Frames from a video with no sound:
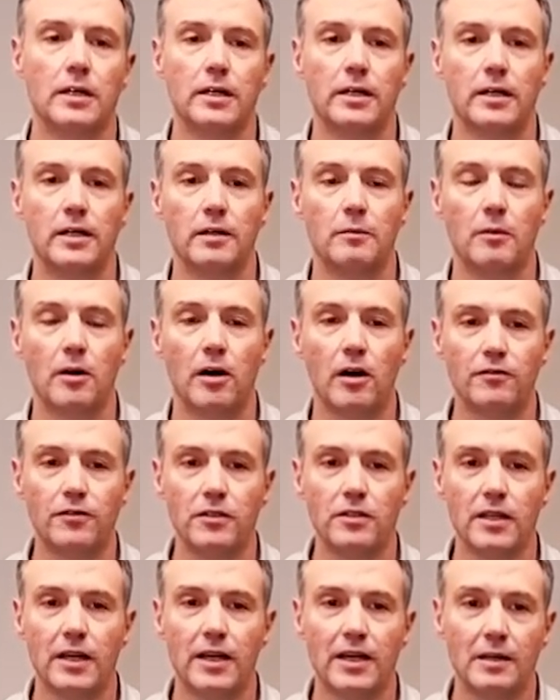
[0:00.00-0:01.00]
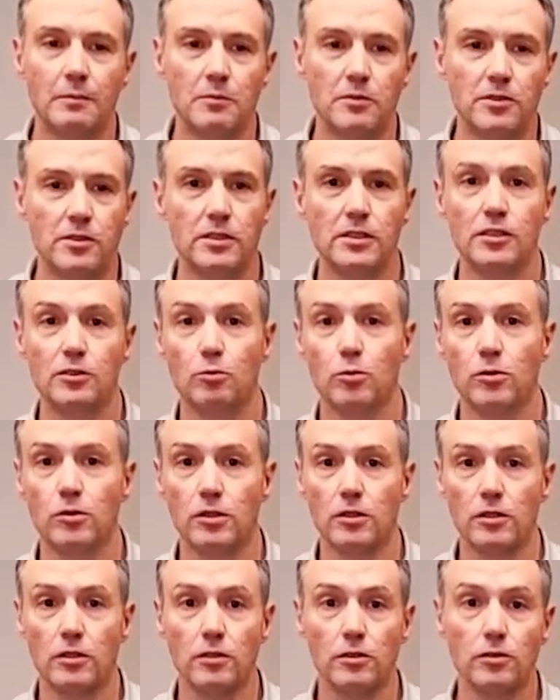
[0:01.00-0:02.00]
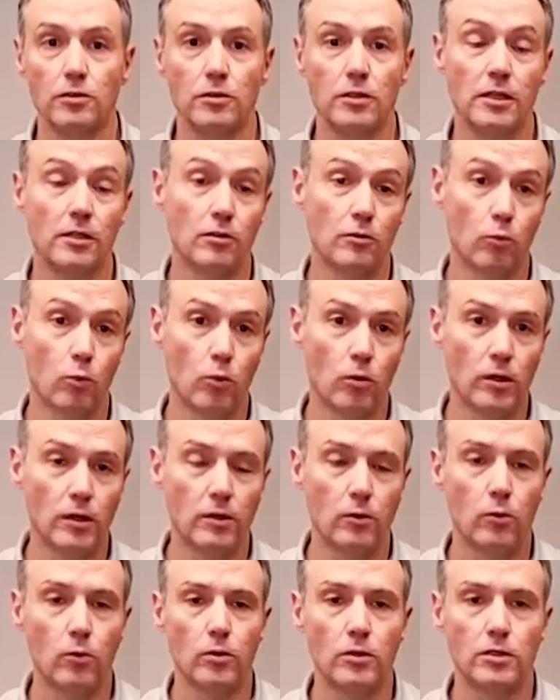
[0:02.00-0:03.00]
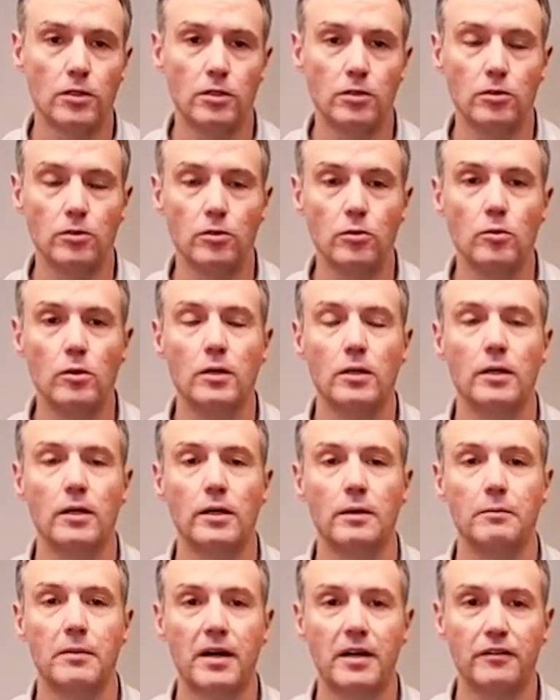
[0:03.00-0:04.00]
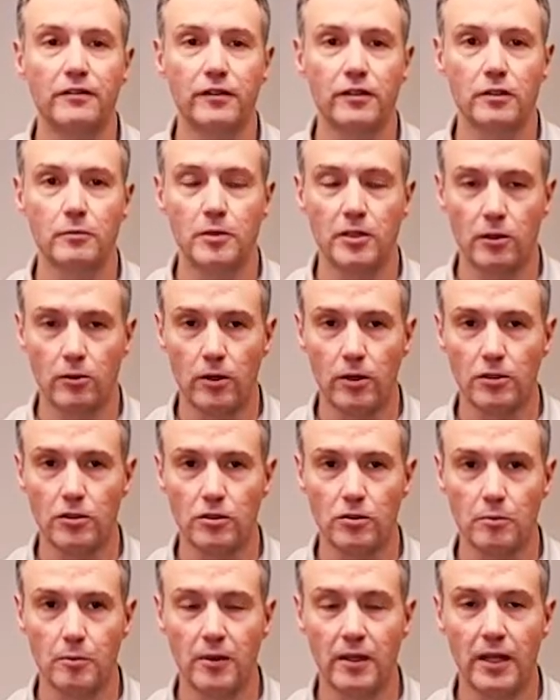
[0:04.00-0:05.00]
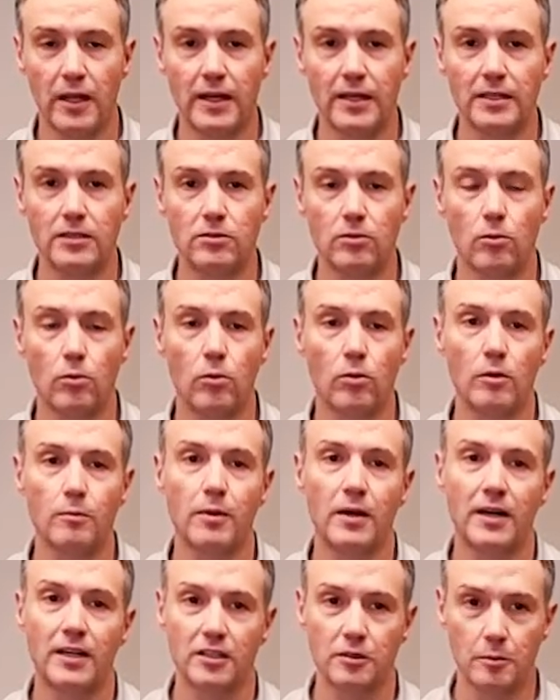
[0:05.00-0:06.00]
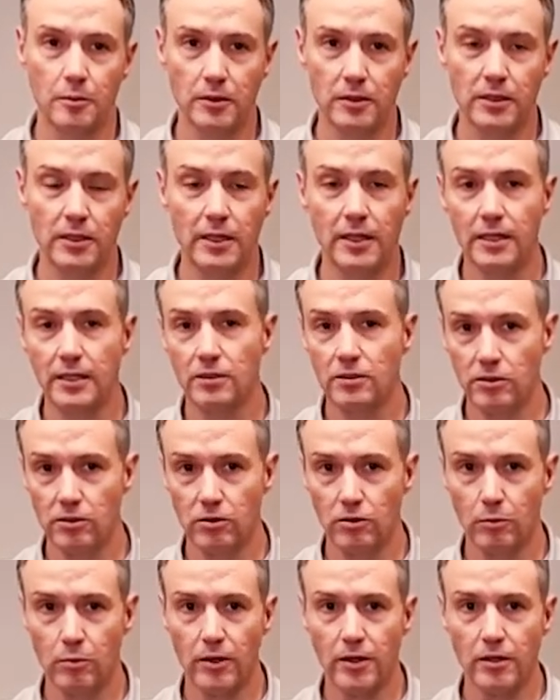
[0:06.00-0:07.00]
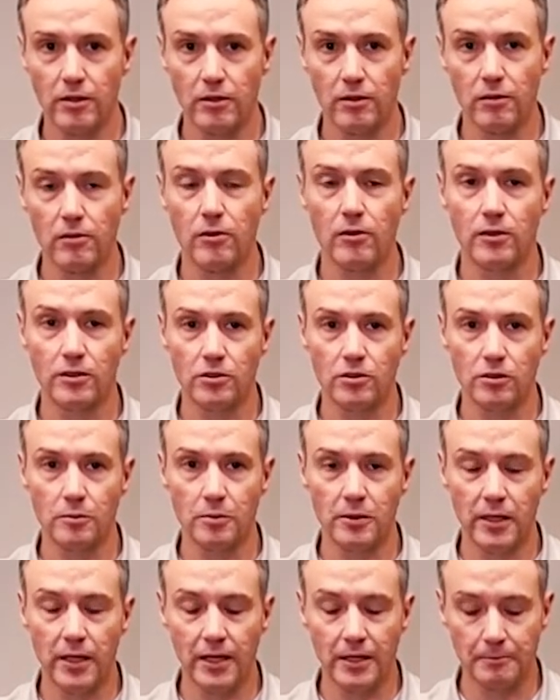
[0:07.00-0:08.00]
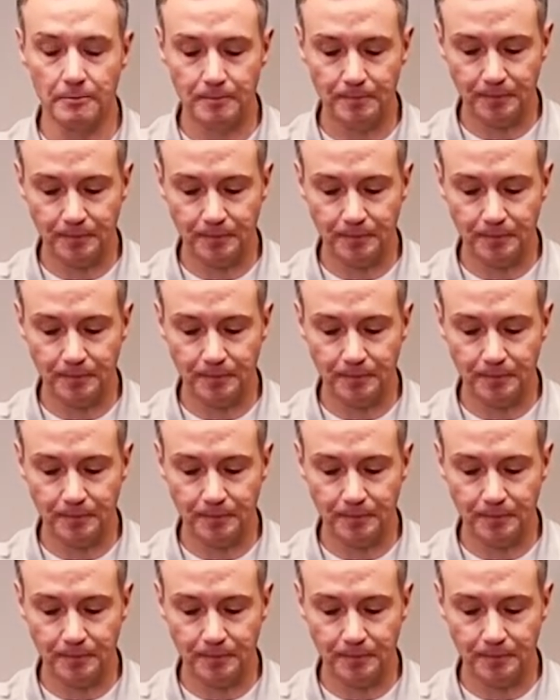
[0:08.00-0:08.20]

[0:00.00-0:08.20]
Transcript: Oftentimes these will include either one or two monofilament cross-rigid plies or possibly a steel breaker cross-rigid ply.